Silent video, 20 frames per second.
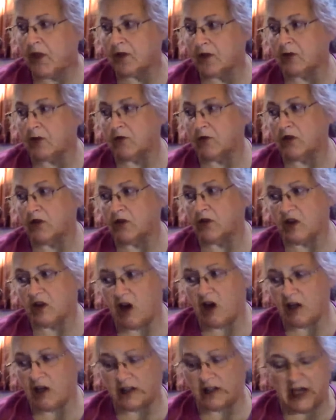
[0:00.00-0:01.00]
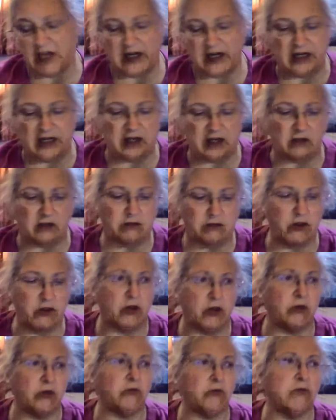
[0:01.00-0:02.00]
So just toss that in, you
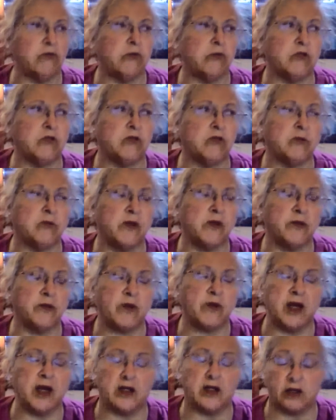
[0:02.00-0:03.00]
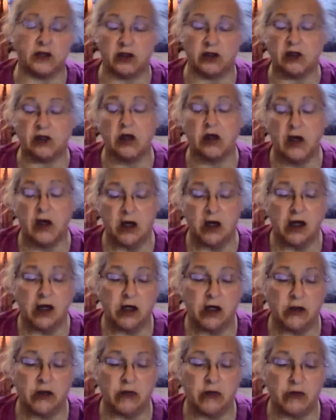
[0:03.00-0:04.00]
know, a little bit of ranch, and
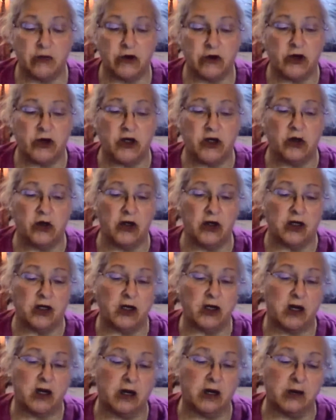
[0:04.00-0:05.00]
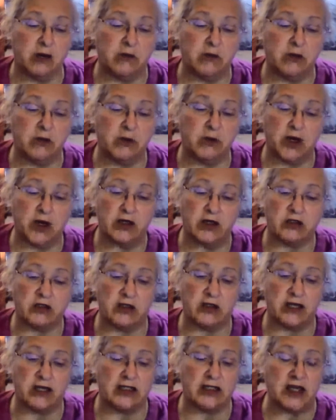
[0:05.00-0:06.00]
it's very good. So I
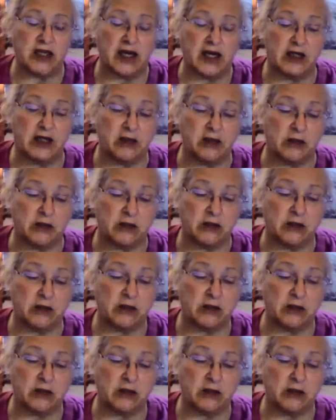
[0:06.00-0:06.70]
just had that and